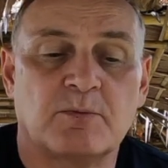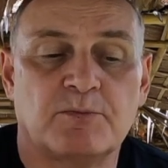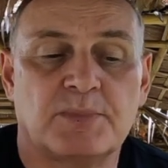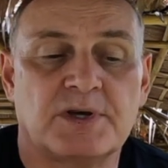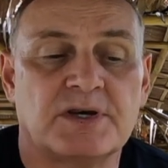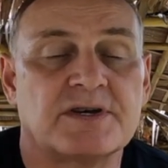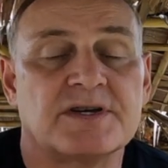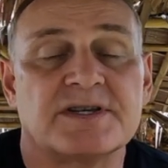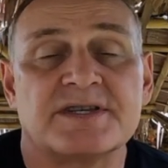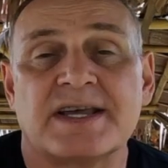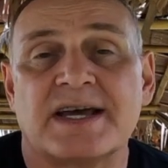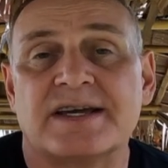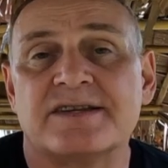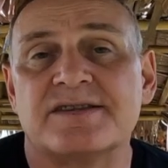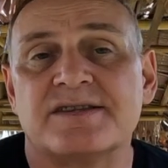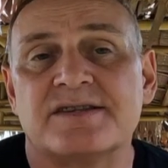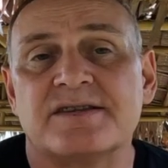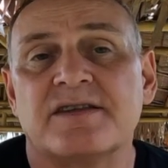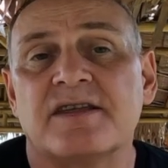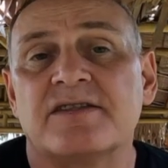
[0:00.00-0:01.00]
because
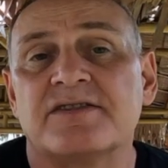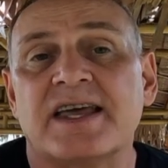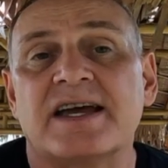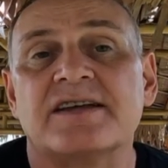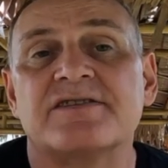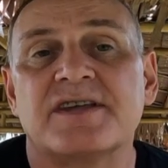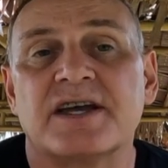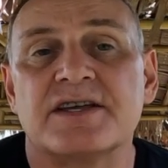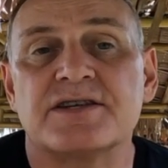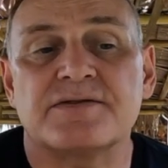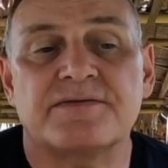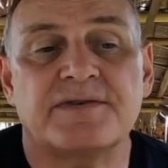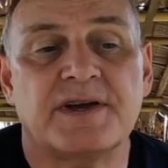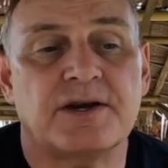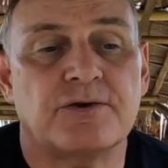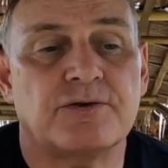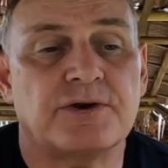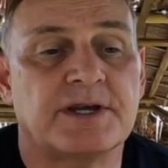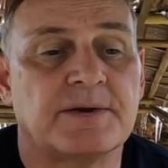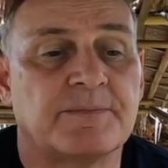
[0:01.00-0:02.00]
that does
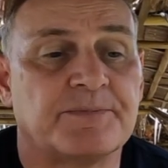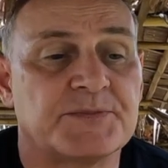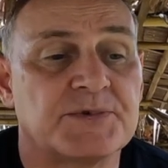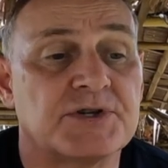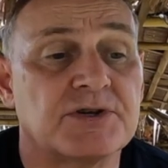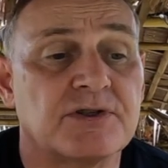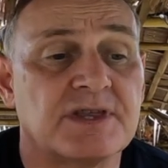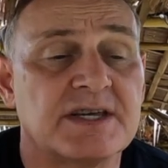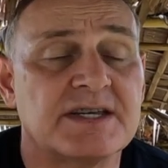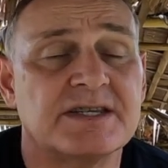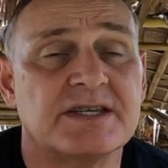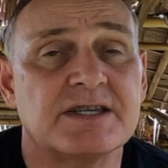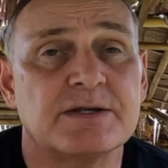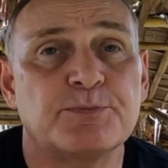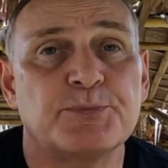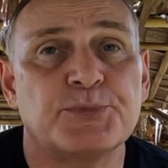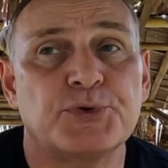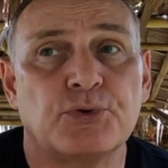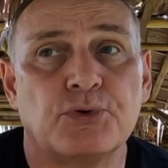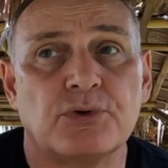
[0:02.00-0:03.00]
vary. So this is
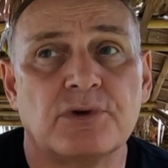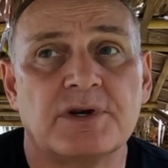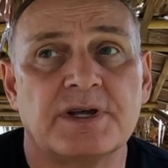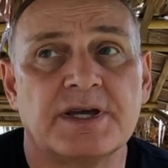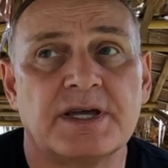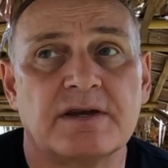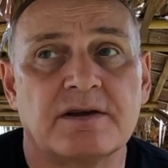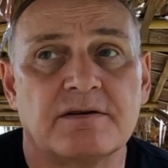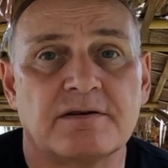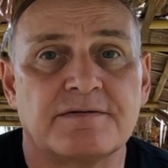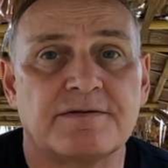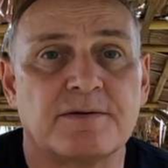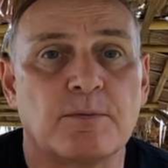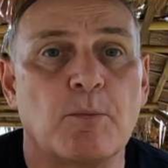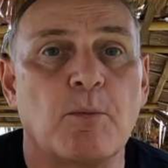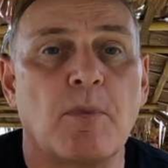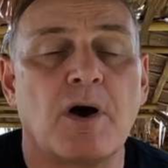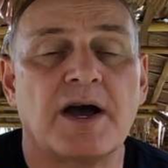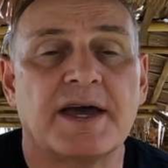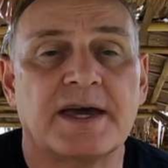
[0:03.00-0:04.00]
purely for
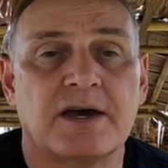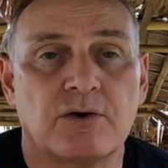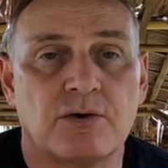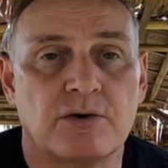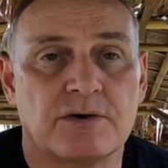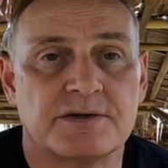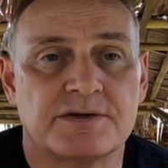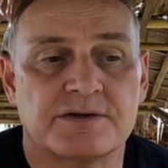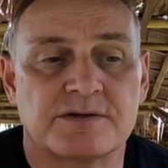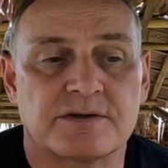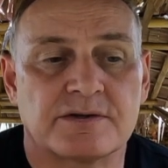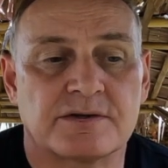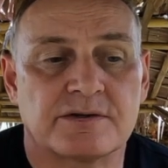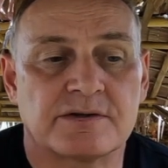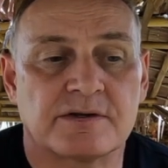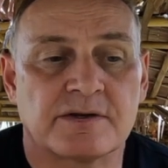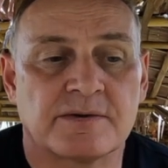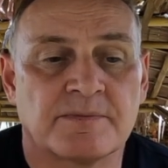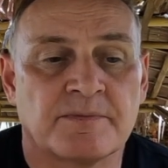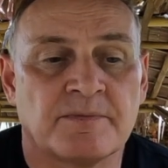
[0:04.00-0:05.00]
my
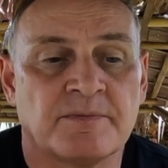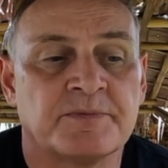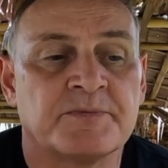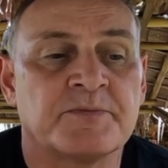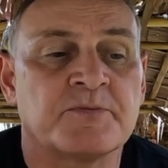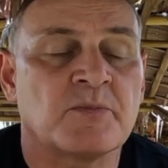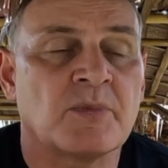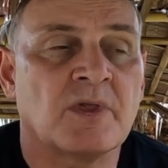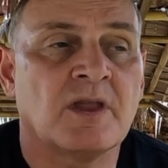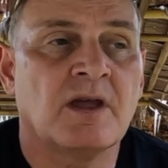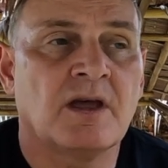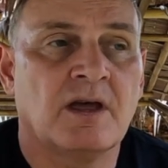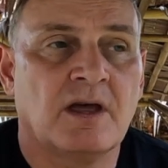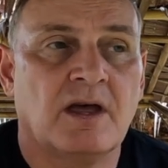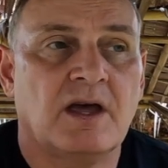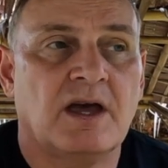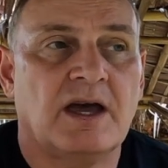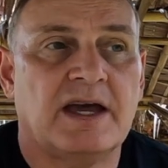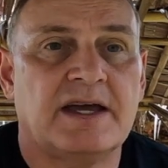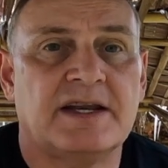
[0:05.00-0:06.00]
costs.
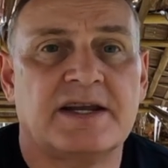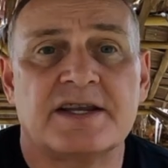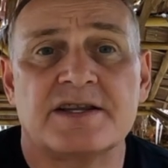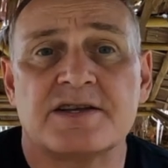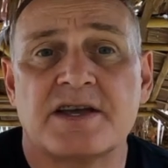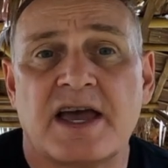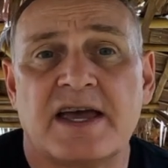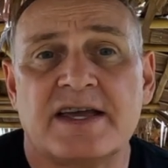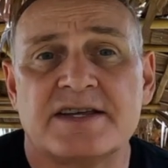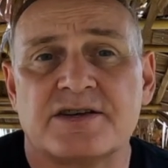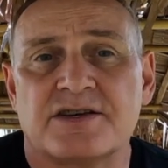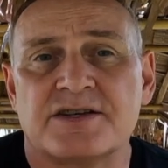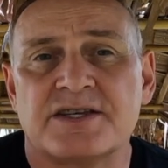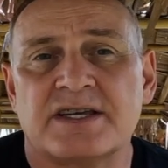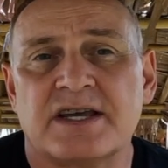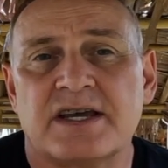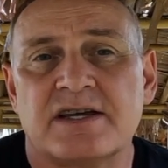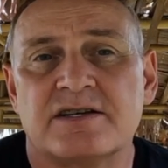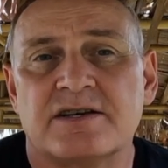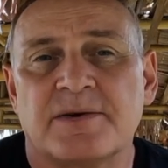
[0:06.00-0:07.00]
And as I
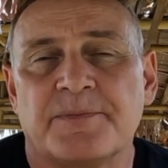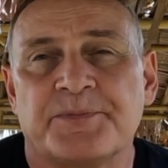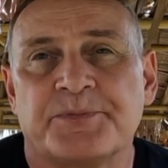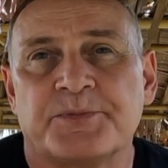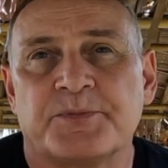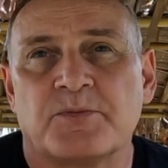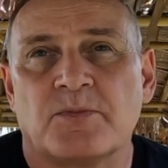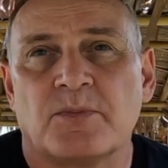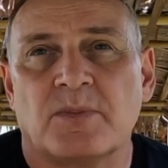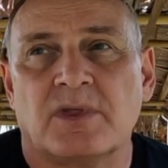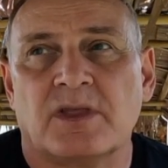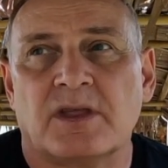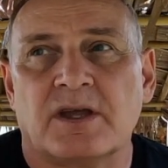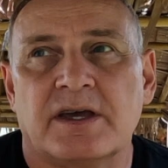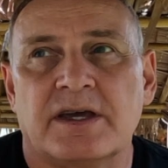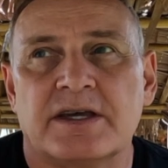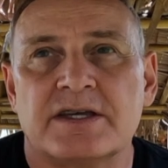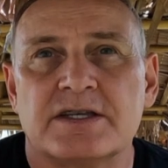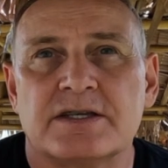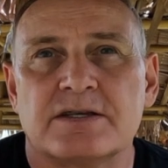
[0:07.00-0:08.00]
said,
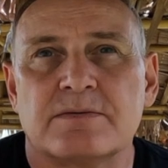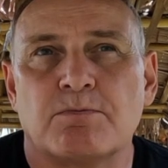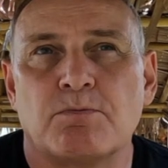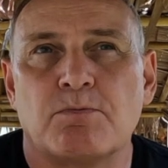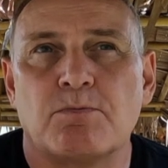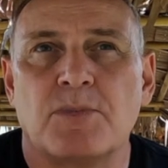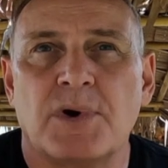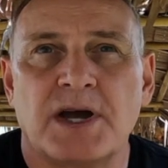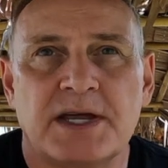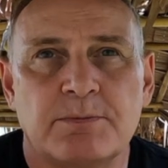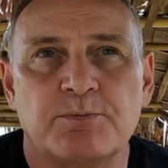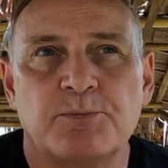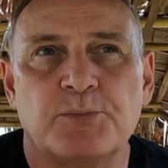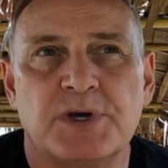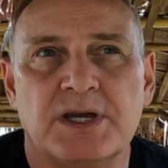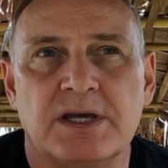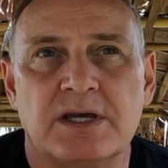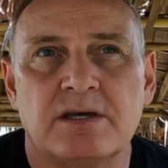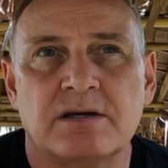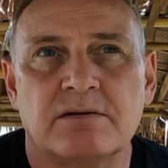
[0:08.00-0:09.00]
this might
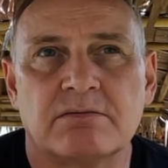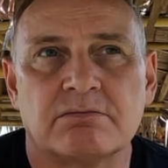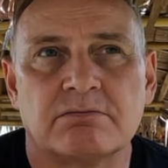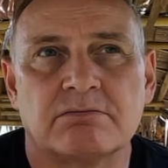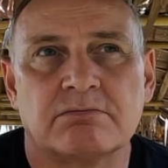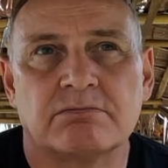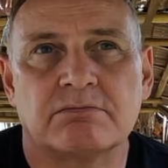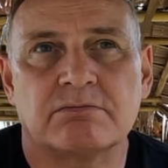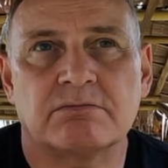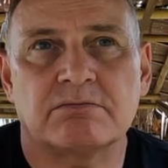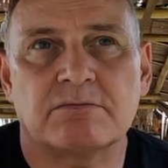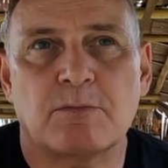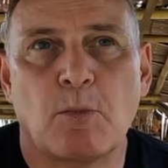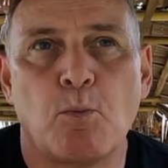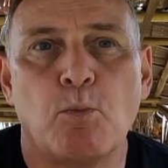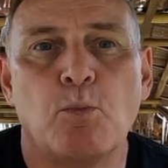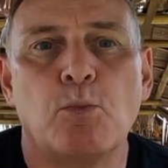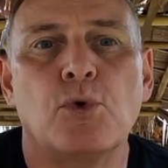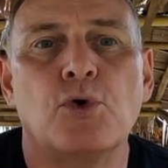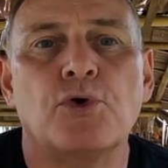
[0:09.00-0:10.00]
be
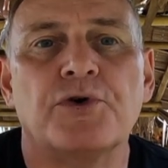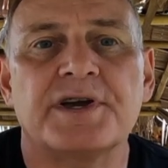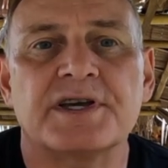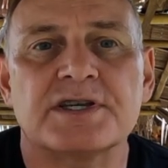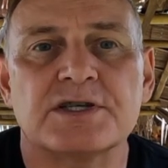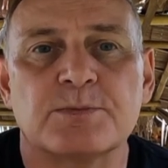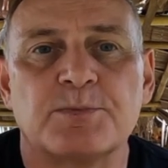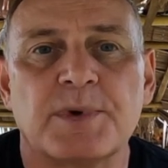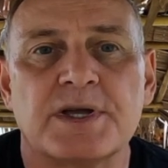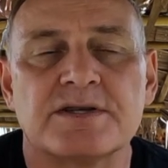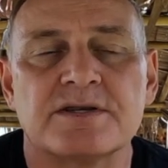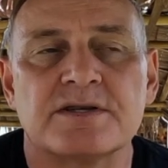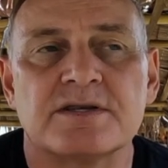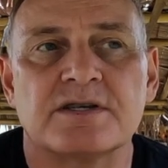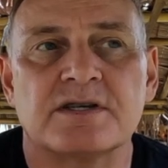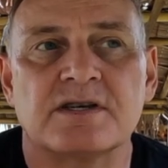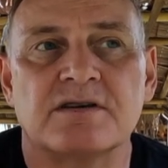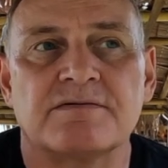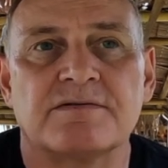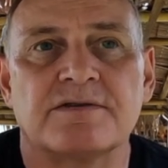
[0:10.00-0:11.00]
more
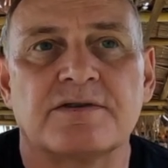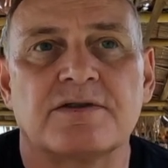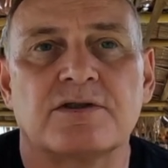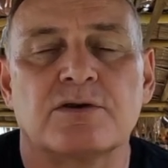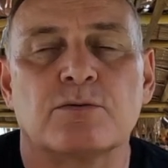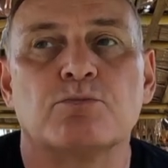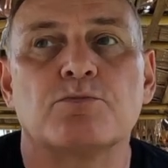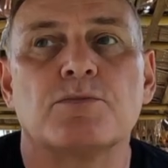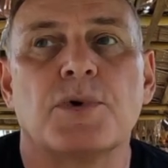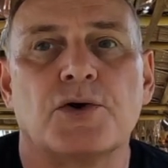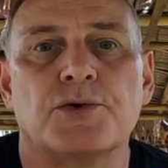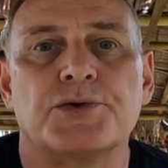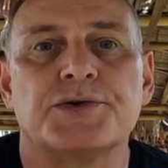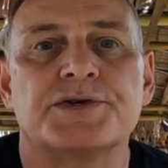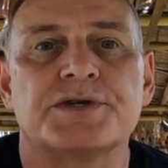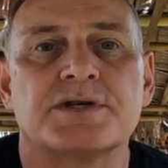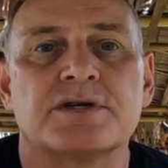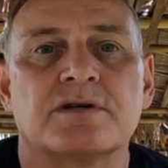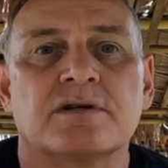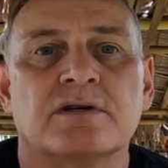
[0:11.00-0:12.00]
expensive than
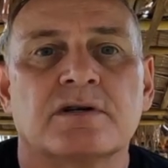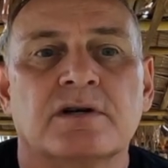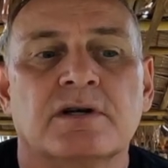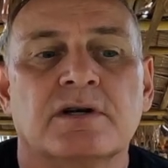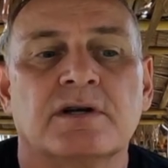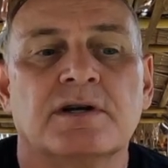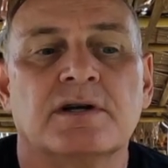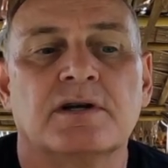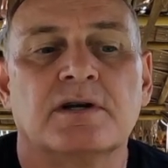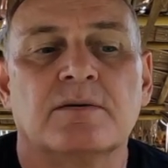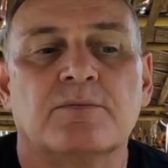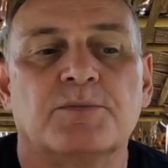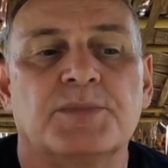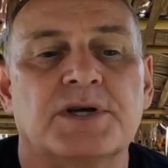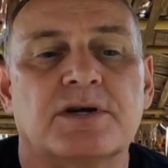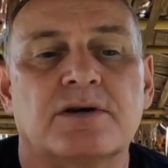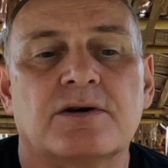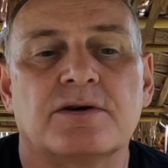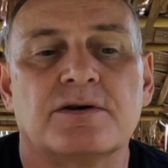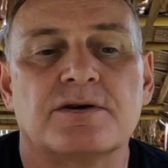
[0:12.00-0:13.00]
most,
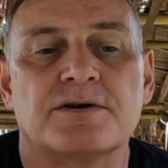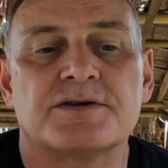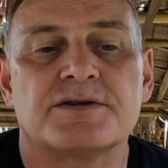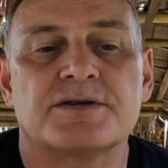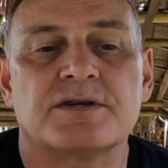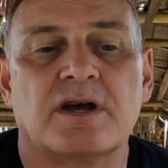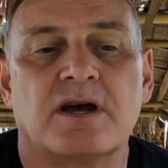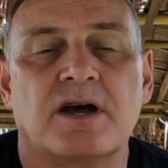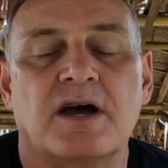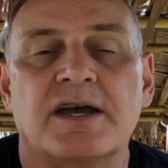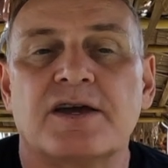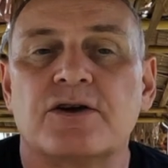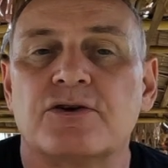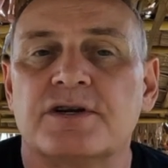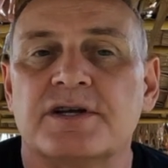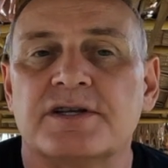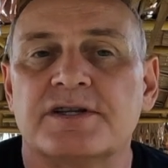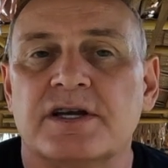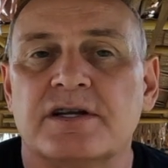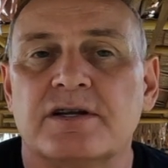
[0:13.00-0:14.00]
because I
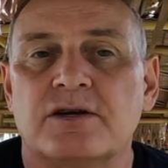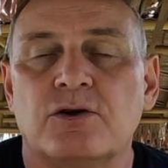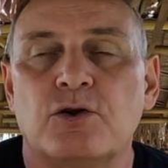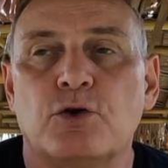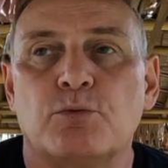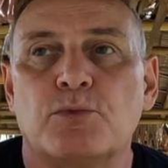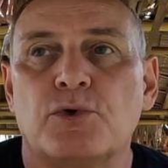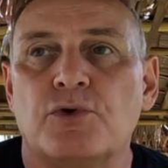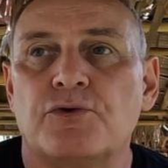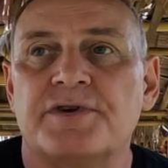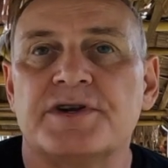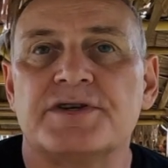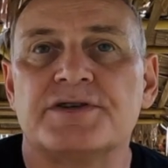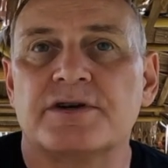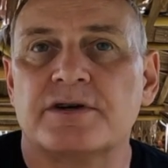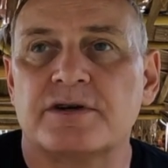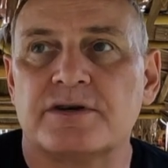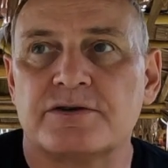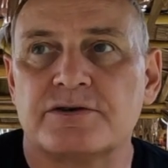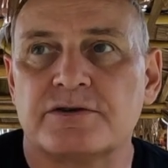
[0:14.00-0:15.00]
could have done a lot more
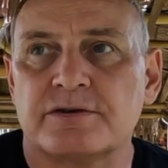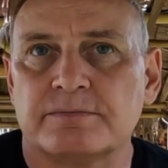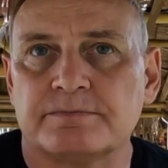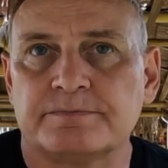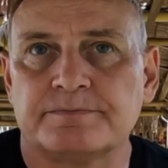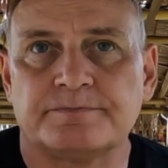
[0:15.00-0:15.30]
research